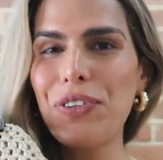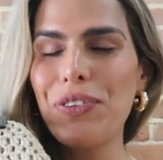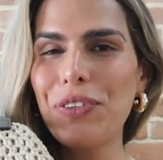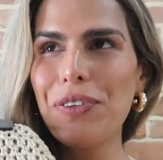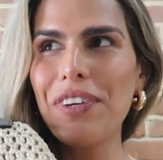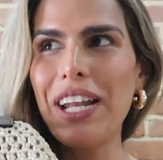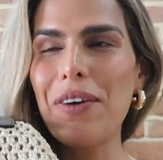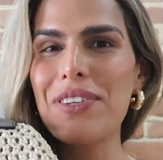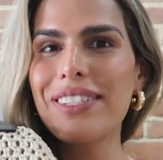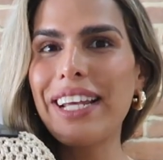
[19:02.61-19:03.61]
YouTube and I
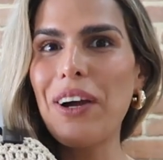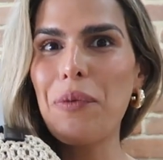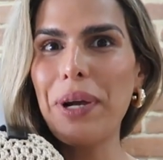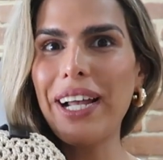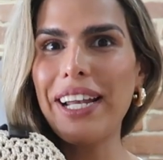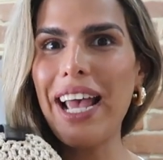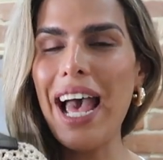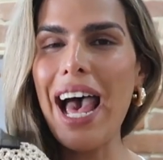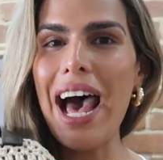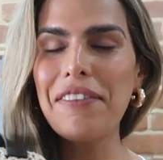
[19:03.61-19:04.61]
was like, oh my God, I
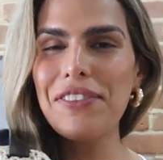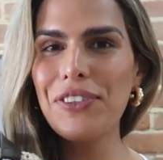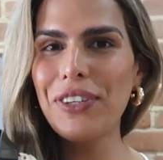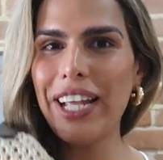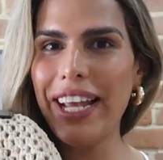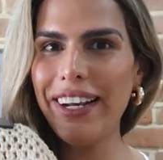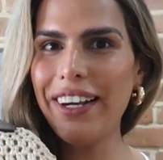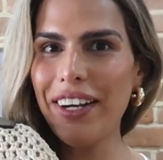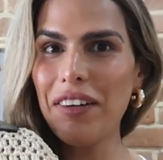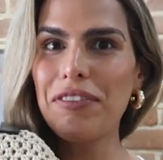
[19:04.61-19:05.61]
have to get
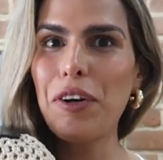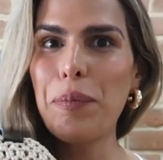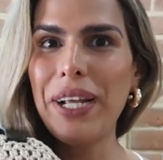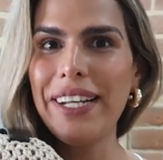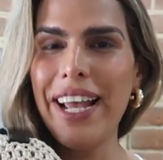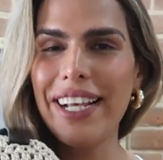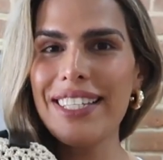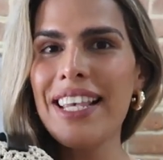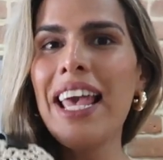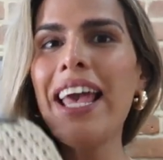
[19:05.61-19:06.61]
her for my
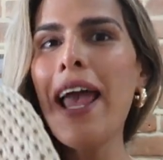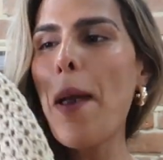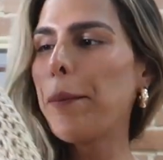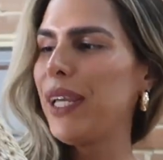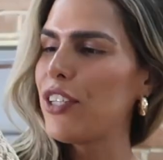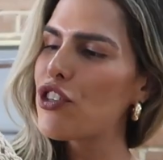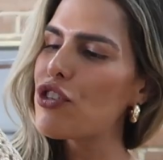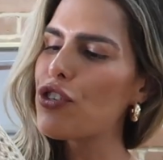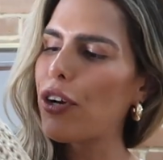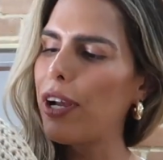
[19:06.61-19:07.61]
next
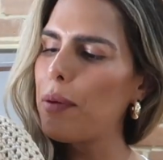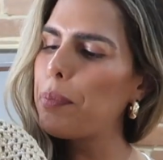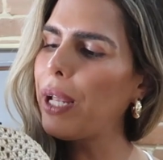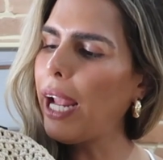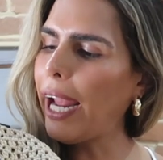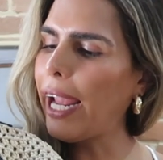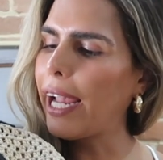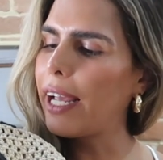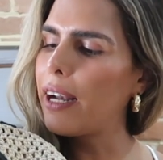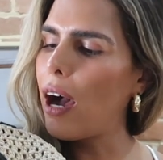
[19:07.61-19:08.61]
beach trip.
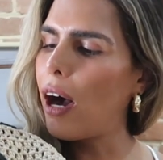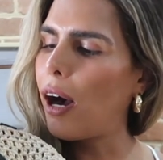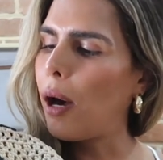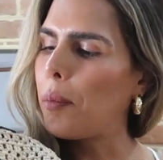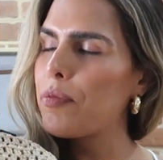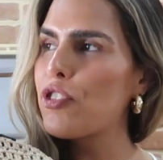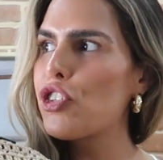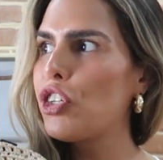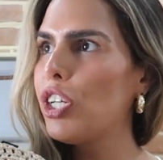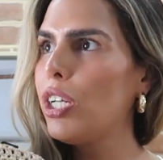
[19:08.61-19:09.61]
And
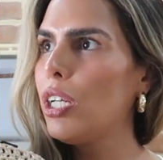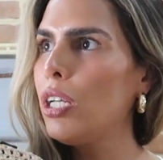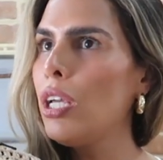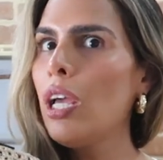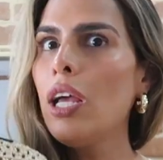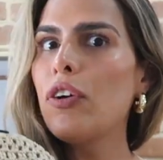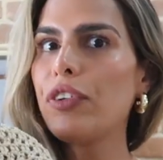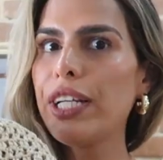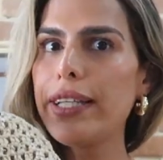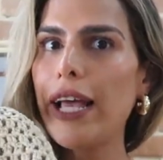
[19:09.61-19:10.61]
she
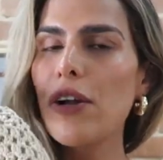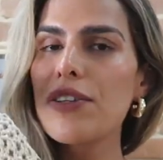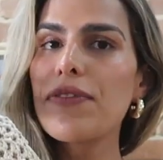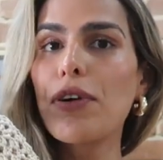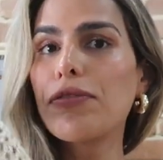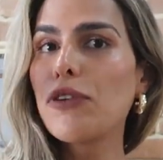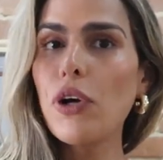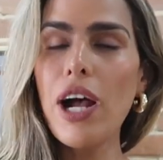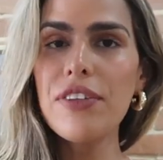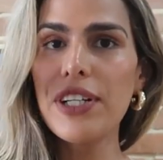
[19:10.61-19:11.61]
retails for
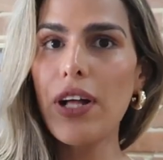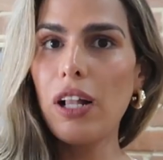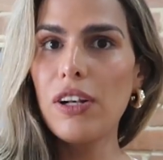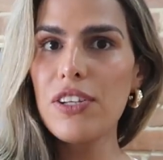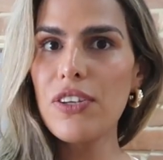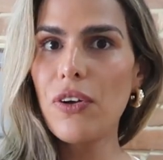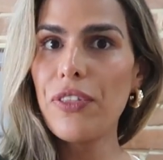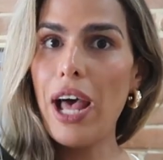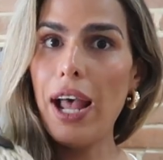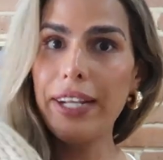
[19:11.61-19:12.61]
$400 on
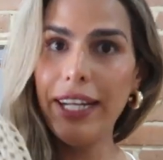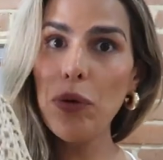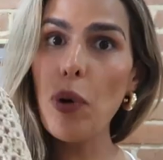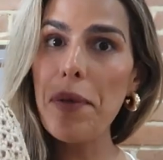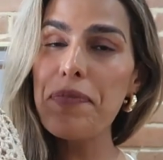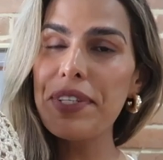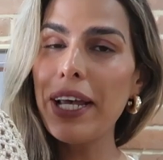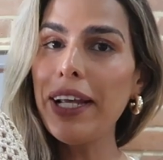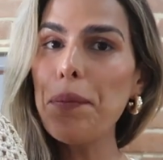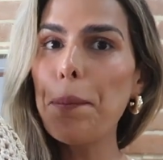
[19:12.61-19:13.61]
the Anine
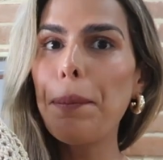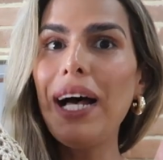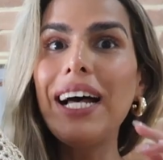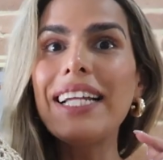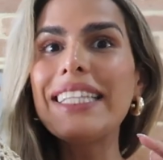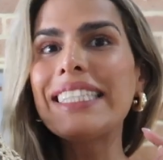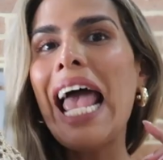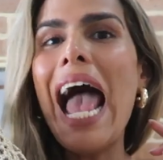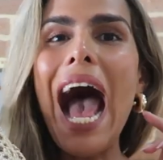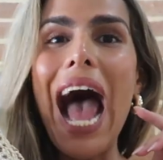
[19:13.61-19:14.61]
website, but
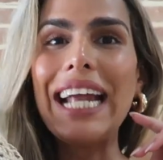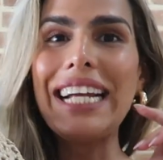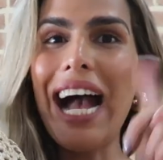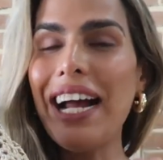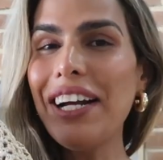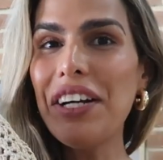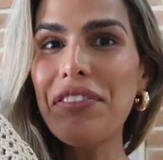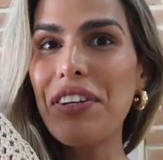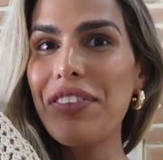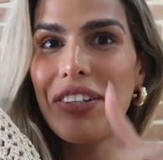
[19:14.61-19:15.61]
I got her
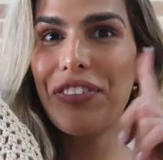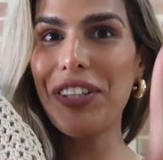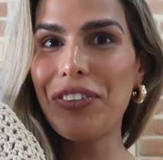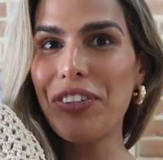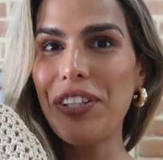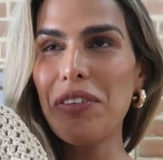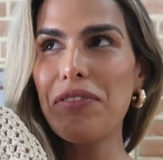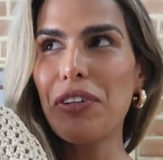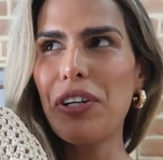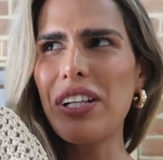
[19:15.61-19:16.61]
from The Real Real
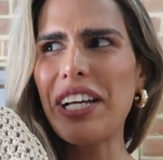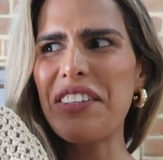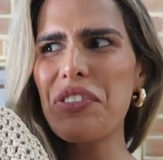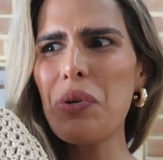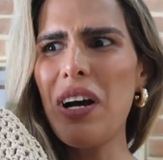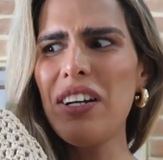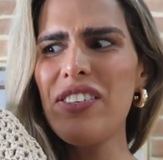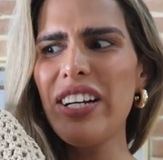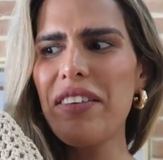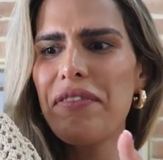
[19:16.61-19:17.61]
for like
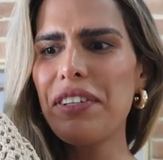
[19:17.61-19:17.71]
$250,